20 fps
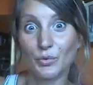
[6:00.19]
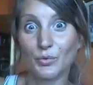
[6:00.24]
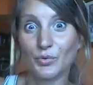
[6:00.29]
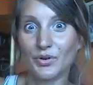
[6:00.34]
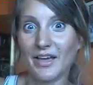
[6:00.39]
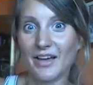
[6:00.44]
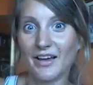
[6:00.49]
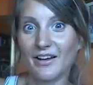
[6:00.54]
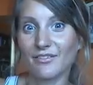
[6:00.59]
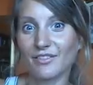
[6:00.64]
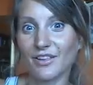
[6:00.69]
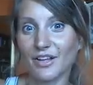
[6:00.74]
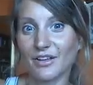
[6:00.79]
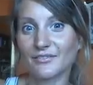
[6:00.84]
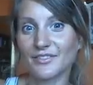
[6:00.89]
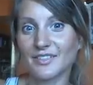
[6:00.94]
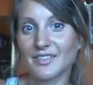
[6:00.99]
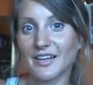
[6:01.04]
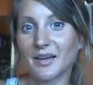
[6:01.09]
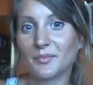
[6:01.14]
I won't have a lot
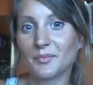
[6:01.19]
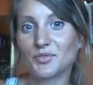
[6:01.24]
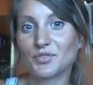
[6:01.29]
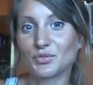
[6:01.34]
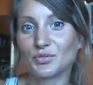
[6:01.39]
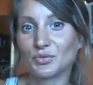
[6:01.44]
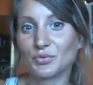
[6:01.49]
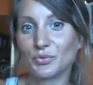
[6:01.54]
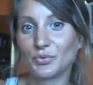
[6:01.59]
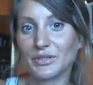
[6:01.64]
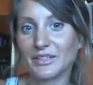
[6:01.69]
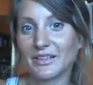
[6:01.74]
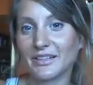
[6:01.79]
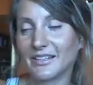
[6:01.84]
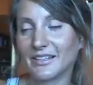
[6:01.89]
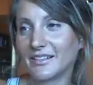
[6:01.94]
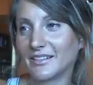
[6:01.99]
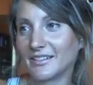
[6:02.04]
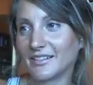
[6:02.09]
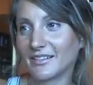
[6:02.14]
of time to
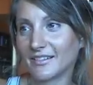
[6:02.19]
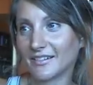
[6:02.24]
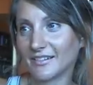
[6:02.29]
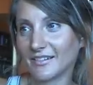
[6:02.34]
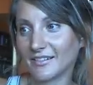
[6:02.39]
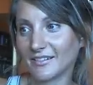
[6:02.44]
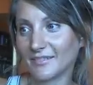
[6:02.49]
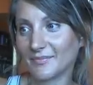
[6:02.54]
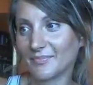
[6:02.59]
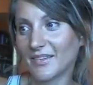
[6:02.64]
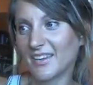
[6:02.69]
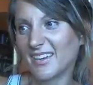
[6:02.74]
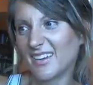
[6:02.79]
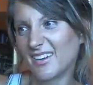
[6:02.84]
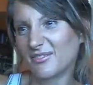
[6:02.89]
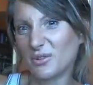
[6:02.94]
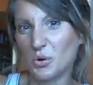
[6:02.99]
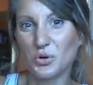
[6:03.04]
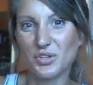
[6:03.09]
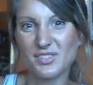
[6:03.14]
really
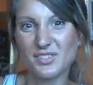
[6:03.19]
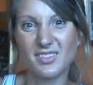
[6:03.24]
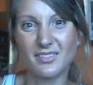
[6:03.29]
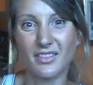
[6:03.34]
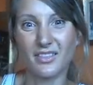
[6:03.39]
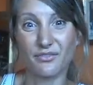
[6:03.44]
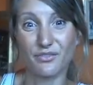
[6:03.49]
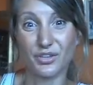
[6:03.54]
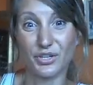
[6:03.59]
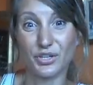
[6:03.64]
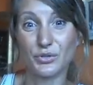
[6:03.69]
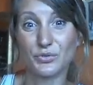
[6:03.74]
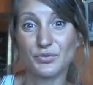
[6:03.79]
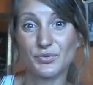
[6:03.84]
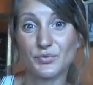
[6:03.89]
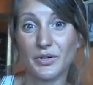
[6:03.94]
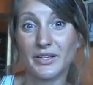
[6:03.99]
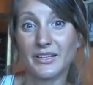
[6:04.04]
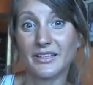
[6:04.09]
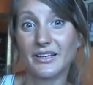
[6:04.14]
focus on the videos
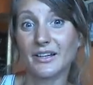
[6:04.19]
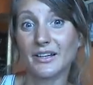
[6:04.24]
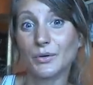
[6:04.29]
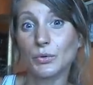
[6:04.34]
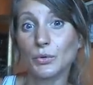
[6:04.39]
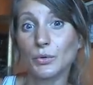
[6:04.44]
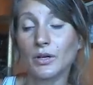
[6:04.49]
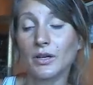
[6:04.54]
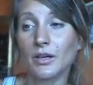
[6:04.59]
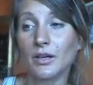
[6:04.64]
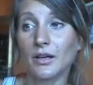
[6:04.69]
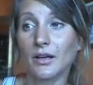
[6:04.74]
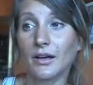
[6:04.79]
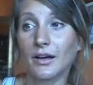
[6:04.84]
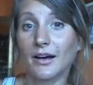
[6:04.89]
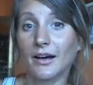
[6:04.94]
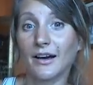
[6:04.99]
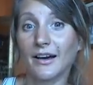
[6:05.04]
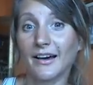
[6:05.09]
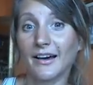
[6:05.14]
right now,
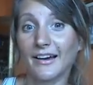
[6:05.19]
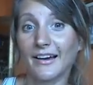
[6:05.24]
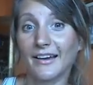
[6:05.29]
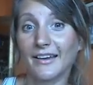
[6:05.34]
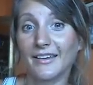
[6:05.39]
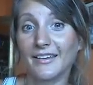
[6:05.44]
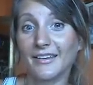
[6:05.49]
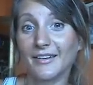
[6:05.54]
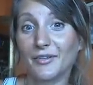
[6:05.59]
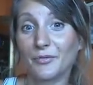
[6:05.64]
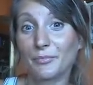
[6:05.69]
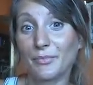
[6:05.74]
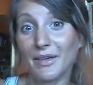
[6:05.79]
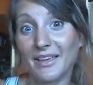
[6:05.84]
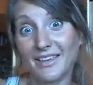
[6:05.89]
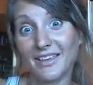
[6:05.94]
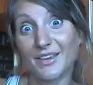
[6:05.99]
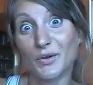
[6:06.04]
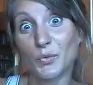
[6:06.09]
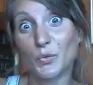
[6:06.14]
I am
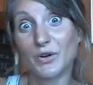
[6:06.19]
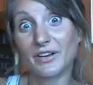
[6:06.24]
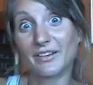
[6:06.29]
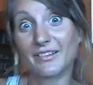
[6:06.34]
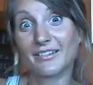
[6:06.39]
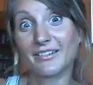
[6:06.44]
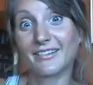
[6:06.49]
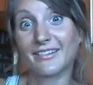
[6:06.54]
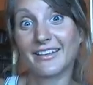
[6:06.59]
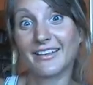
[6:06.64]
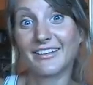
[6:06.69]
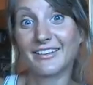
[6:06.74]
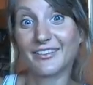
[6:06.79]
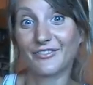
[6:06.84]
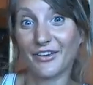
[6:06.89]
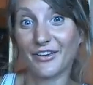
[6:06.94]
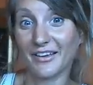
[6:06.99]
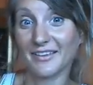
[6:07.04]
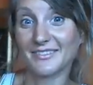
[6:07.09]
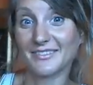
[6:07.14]
making one in
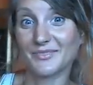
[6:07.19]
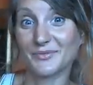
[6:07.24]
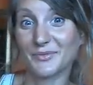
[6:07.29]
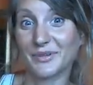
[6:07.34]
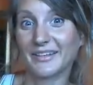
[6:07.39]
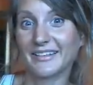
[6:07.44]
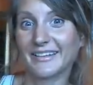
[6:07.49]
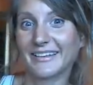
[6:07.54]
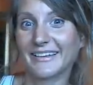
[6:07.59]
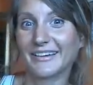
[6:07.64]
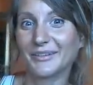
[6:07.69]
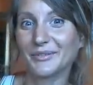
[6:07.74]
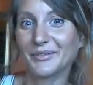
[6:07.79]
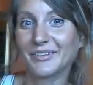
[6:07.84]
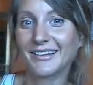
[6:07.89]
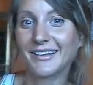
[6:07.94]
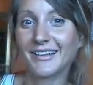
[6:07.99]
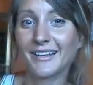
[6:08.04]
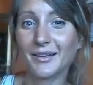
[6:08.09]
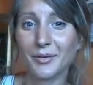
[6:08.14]
advance right now
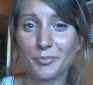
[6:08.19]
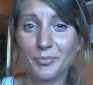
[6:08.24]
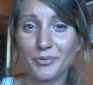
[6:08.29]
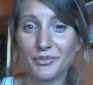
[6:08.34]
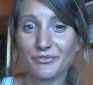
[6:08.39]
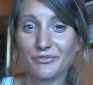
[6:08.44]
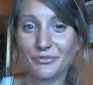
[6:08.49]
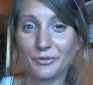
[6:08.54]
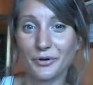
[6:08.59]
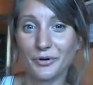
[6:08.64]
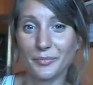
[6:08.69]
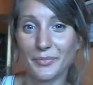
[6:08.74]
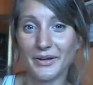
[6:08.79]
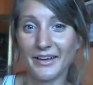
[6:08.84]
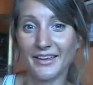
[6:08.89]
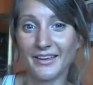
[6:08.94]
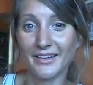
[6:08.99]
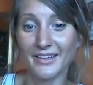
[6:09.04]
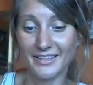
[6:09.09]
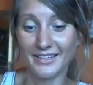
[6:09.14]
before
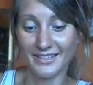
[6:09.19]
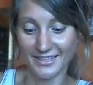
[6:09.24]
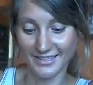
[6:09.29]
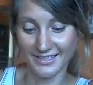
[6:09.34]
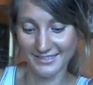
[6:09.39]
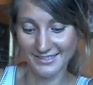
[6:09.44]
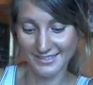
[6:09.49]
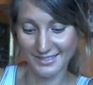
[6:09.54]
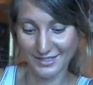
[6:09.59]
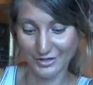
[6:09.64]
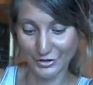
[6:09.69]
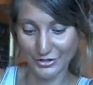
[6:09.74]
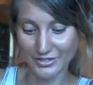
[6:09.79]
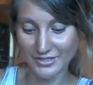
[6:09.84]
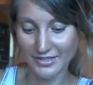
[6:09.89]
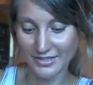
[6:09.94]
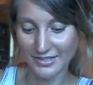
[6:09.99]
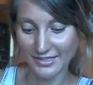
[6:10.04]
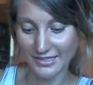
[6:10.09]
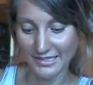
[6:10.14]
my honey gets here.
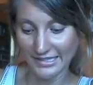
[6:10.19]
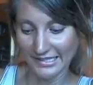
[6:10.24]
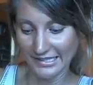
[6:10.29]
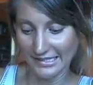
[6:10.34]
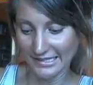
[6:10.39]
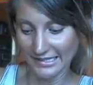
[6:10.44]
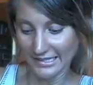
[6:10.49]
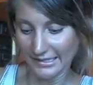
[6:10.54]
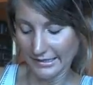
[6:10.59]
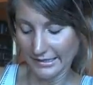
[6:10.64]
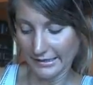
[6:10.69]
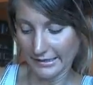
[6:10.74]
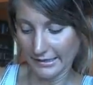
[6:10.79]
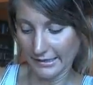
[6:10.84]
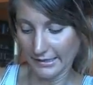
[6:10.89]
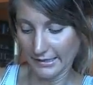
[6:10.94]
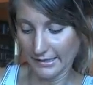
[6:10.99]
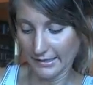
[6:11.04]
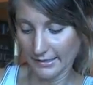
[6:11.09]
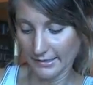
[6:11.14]

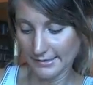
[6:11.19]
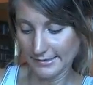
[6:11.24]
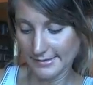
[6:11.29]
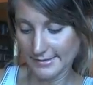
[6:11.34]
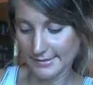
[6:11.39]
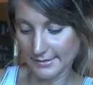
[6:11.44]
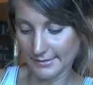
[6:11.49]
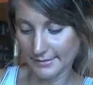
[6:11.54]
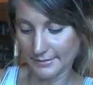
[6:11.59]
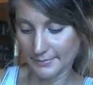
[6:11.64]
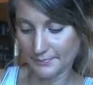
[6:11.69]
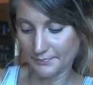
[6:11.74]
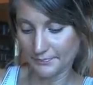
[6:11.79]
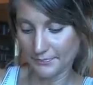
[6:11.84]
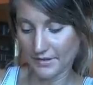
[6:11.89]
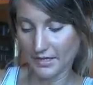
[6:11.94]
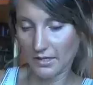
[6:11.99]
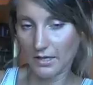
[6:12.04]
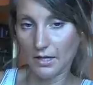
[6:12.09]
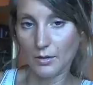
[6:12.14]
And
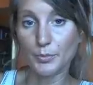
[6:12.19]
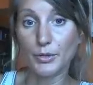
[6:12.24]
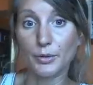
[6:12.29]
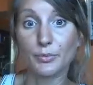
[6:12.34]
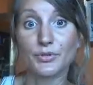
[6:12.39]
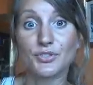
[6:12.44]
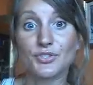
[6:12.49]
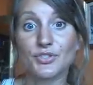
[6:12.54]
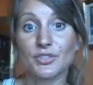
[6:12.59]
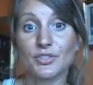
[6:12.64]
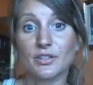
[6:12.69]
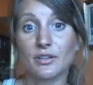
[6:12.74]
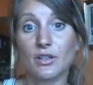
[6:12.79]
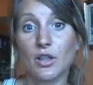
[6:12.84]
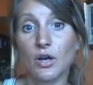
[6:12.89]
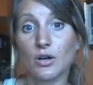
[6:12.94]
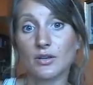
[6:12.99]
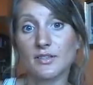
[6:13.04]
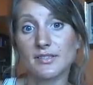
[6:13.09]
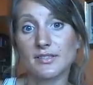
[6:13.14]
I'll publish it
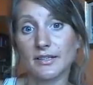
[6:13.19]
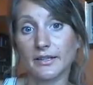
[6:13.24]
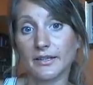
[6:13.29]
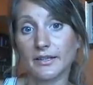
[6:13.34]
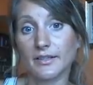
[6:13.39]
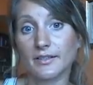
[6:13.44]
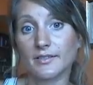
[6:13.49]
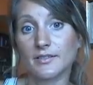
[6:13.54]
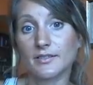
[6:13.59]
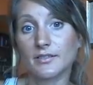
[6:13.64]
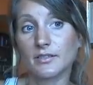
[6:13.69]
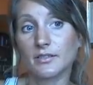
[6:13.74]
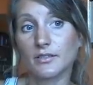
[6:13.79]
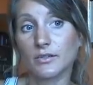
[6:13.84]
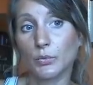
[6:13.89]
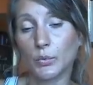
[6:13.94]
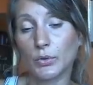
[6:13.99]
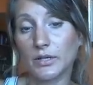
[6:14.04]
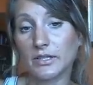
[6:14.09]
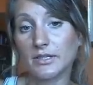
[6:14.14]
alongside
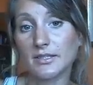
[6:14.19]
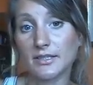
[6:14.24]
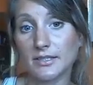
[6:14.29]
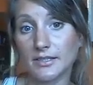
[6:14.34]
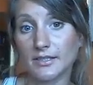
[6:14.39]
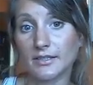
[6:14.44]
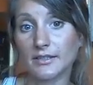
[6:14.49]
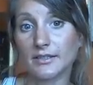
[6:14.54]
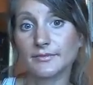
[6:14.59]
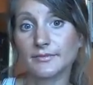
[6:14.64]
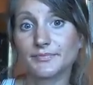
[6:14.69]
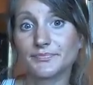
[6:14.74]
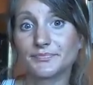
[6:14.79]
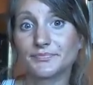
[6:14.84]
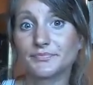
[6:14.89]
when it's needed.